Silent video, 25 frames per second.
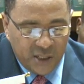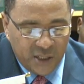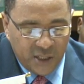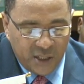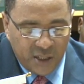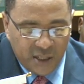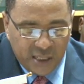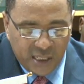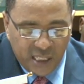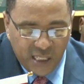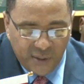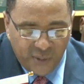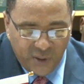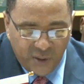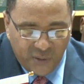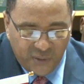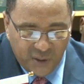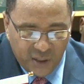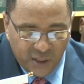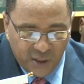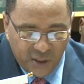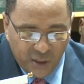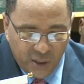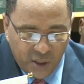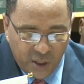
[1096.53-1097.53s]
Julius
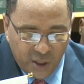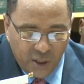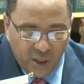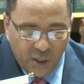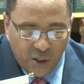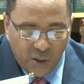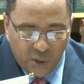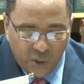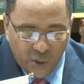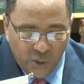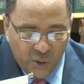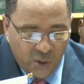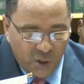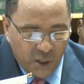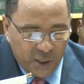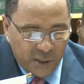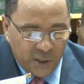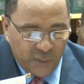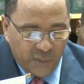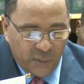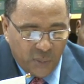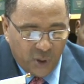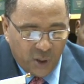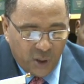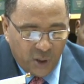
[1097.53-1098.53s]
Timothy, who got
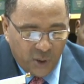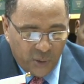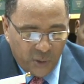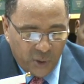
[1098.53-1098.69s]
the ball